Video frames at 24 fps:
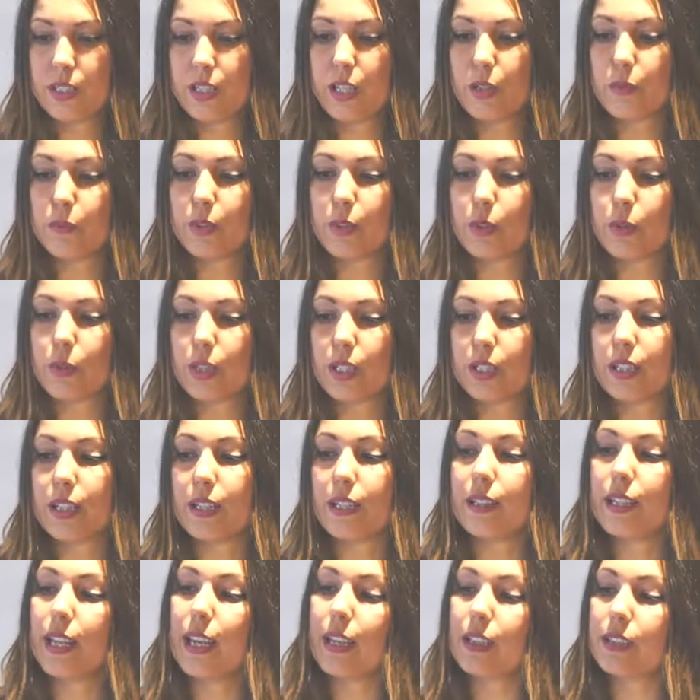If we look at the
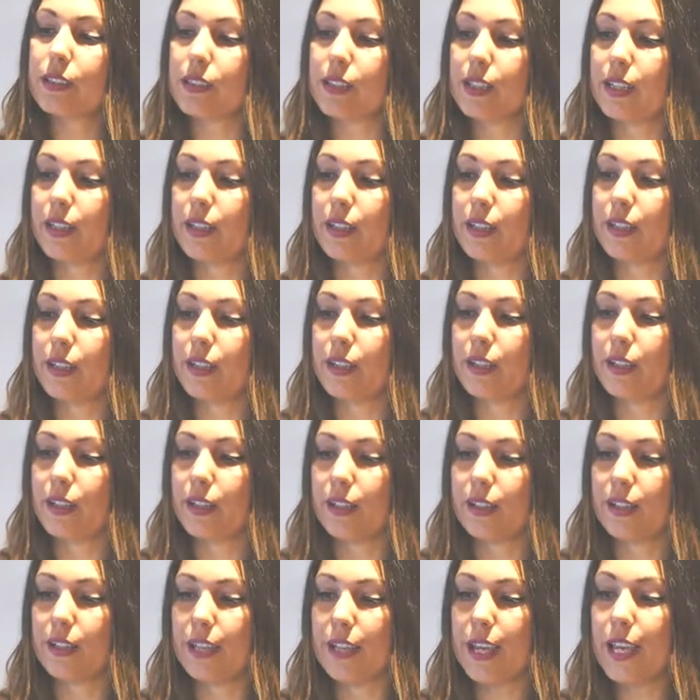next
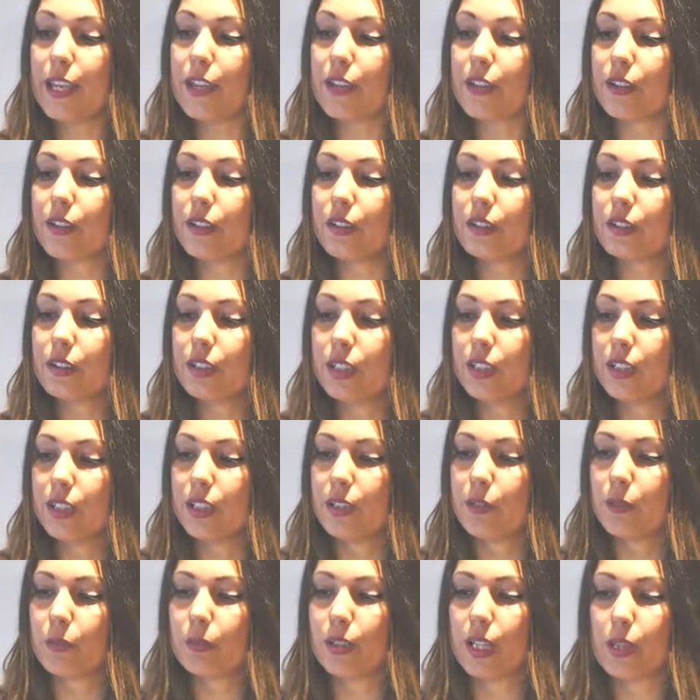uh, layer
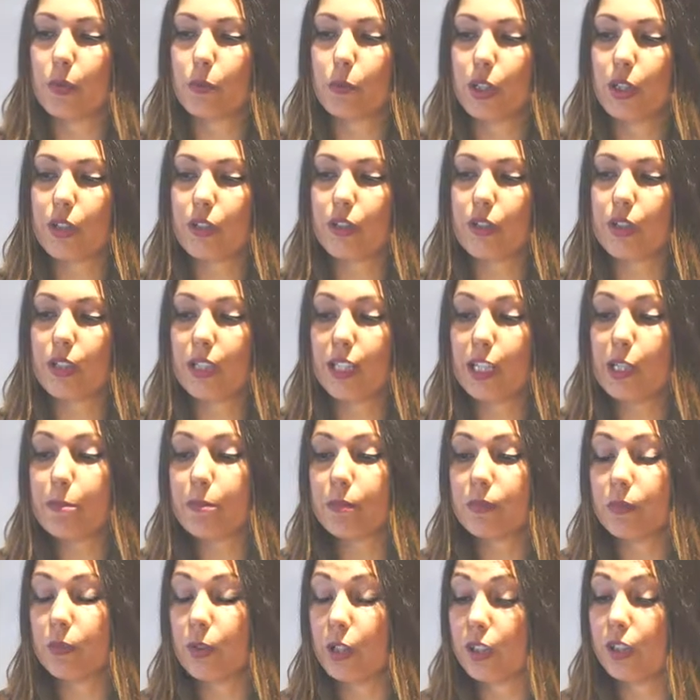that we call,
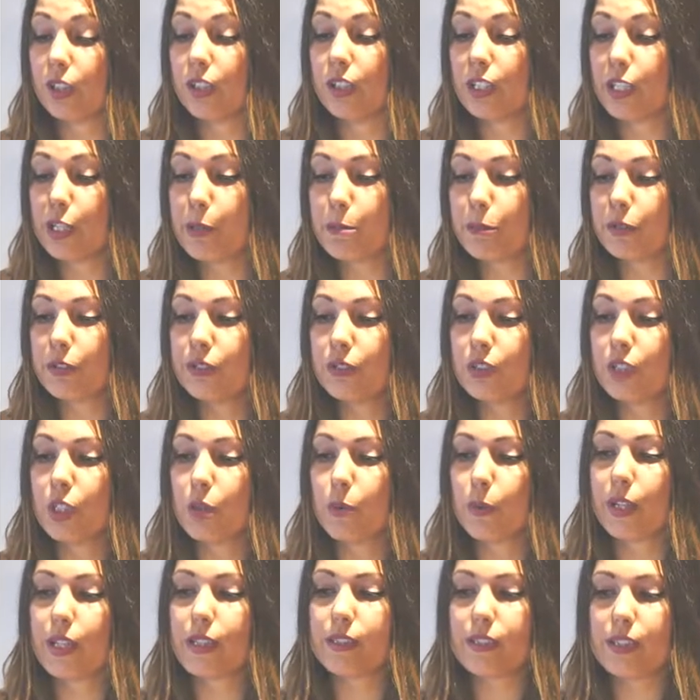lim we call limo,
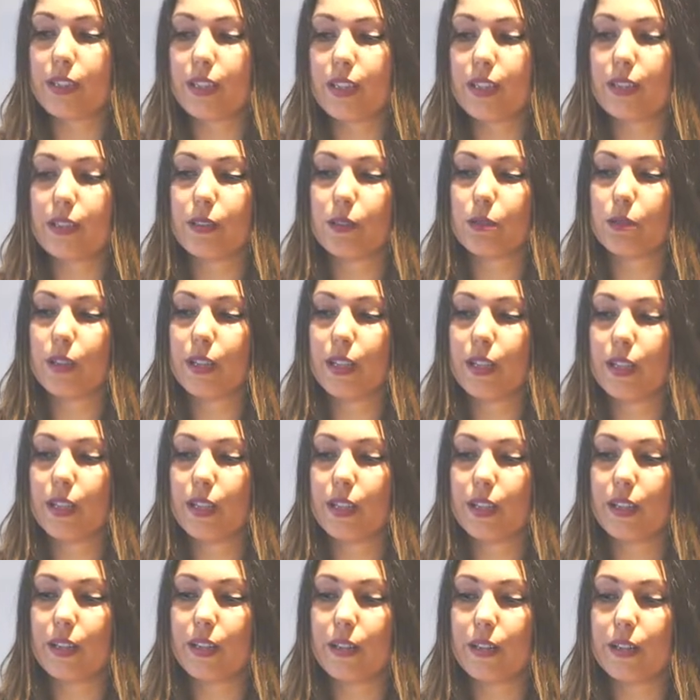we can see that uh,
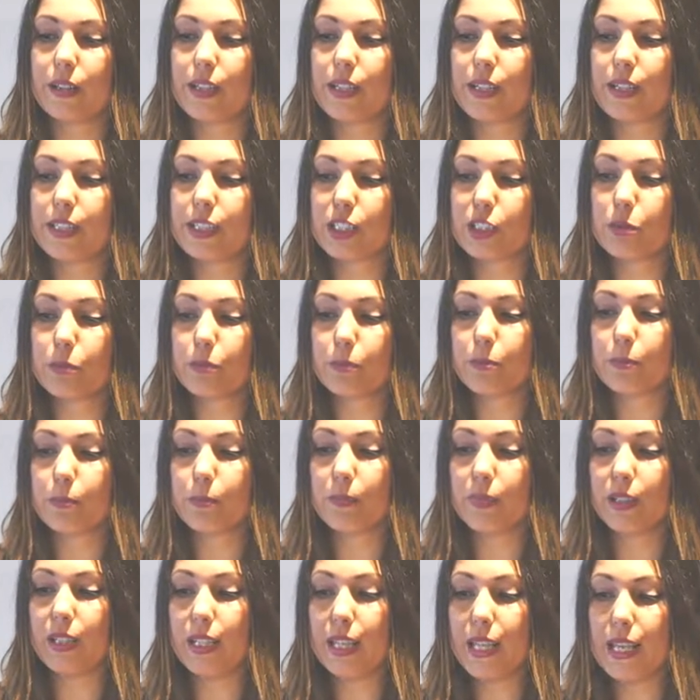there is
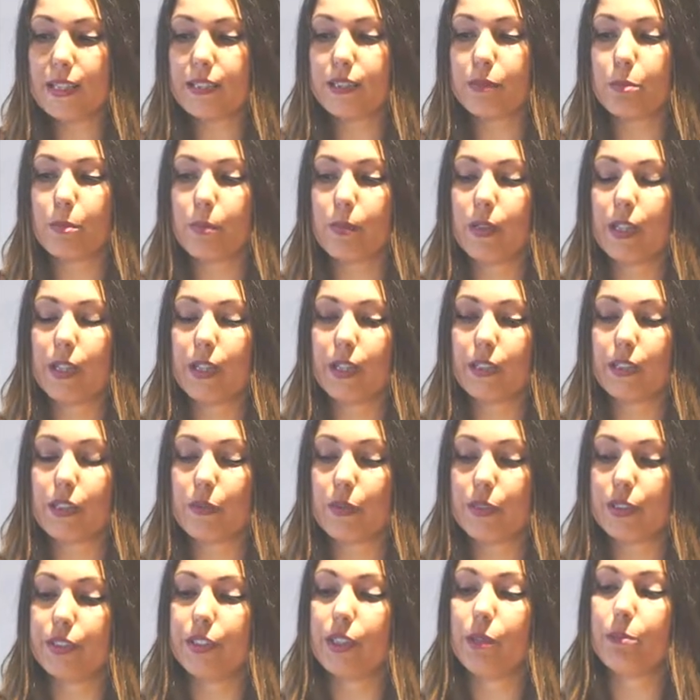less uh,
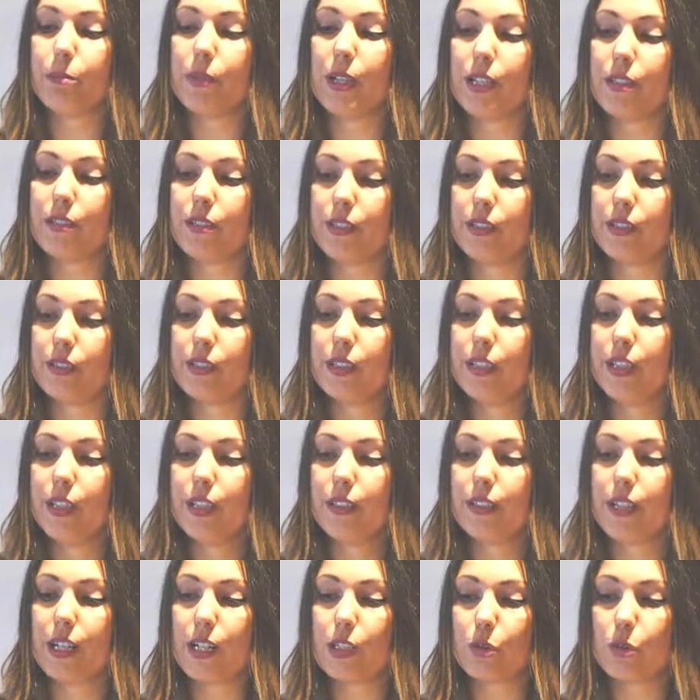terrestrial patches
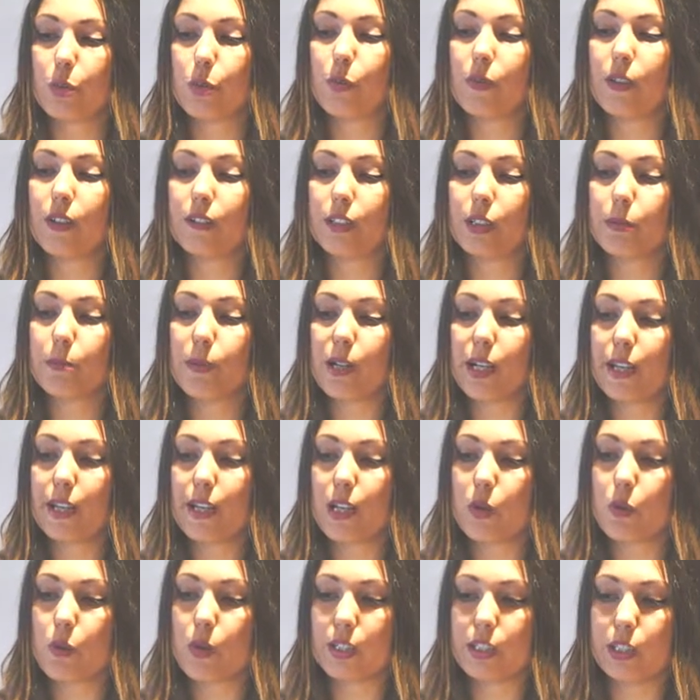that are surrounded by
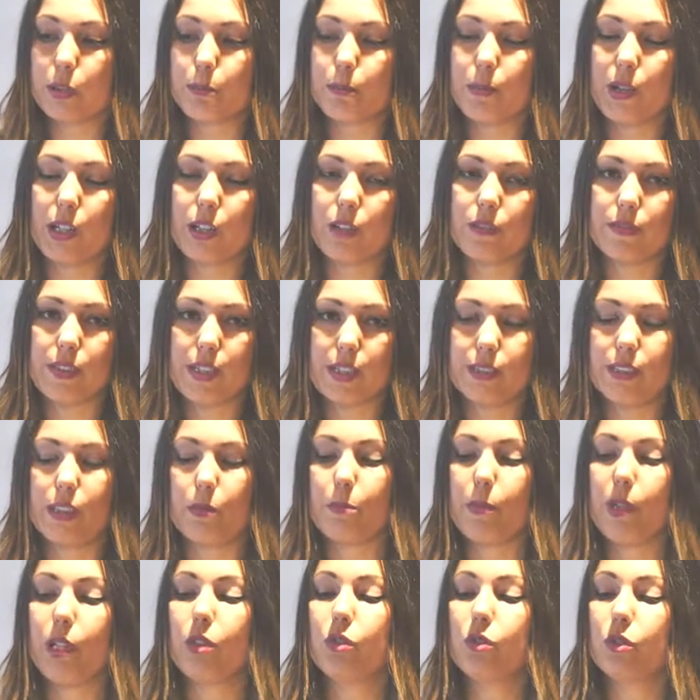aquatic macrophytes
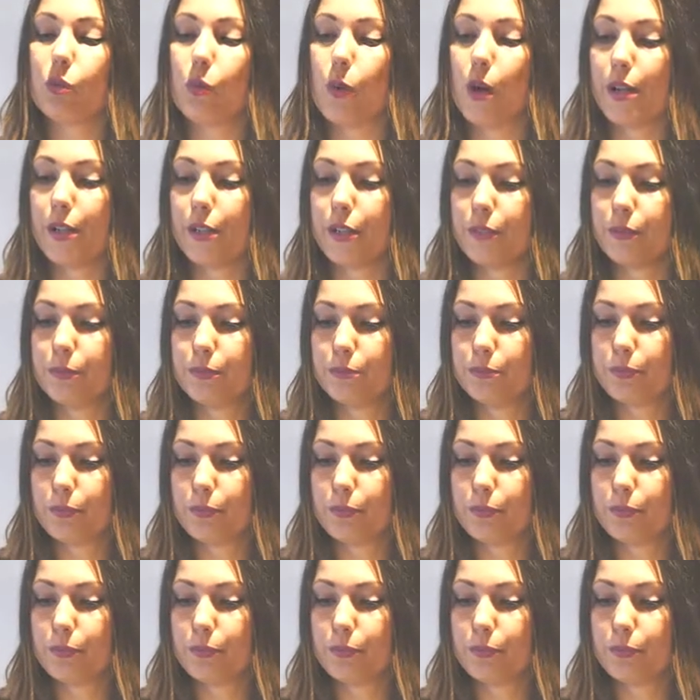that means water